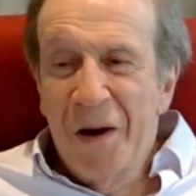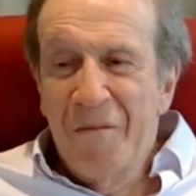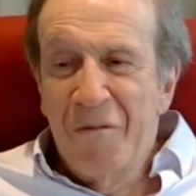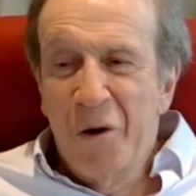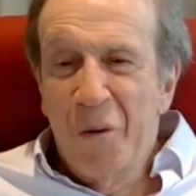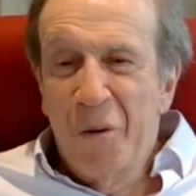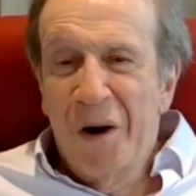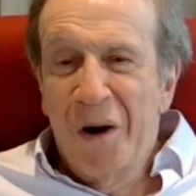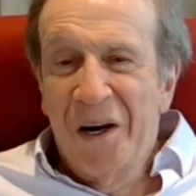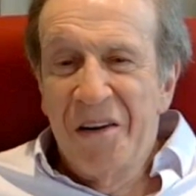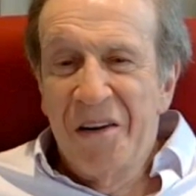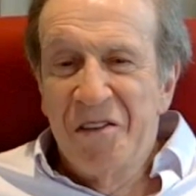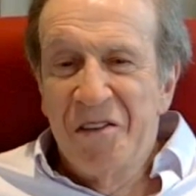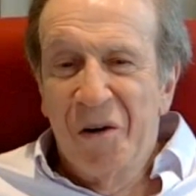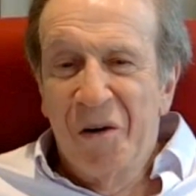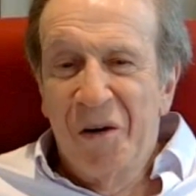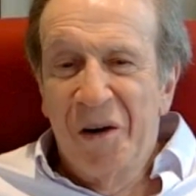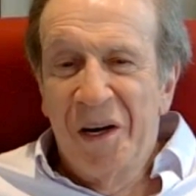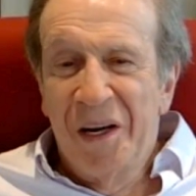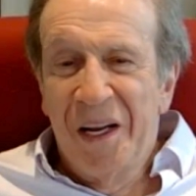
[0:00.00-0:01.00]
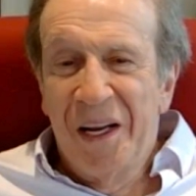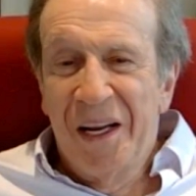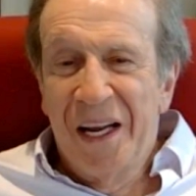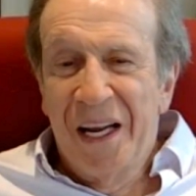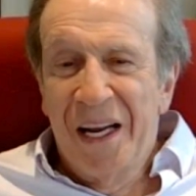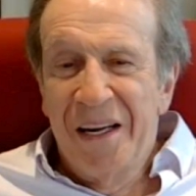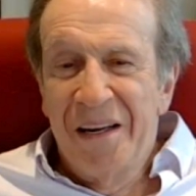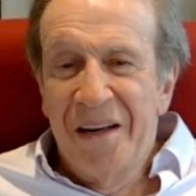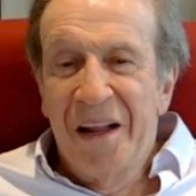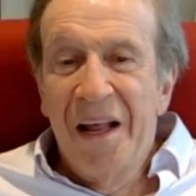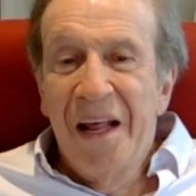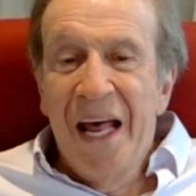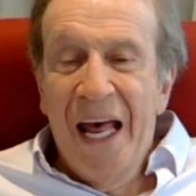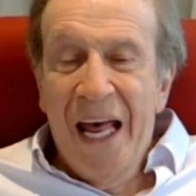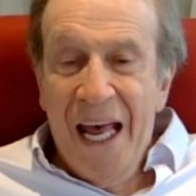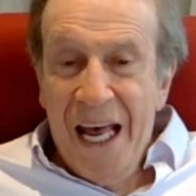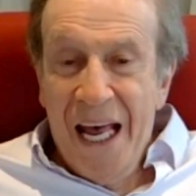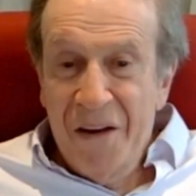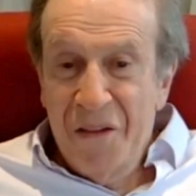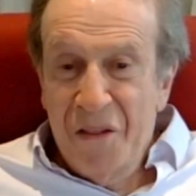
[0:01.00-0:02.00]
hope everyone enjoyed it.
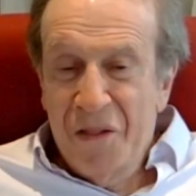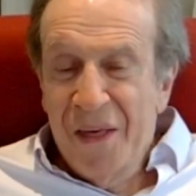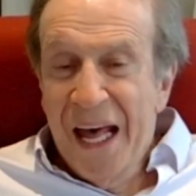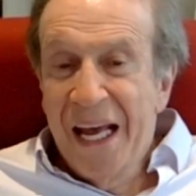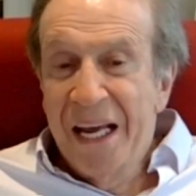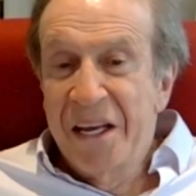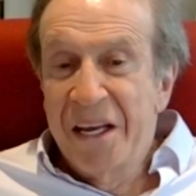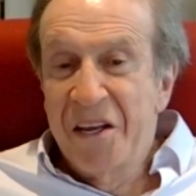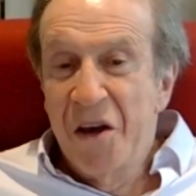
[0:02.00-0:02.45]
And Ed,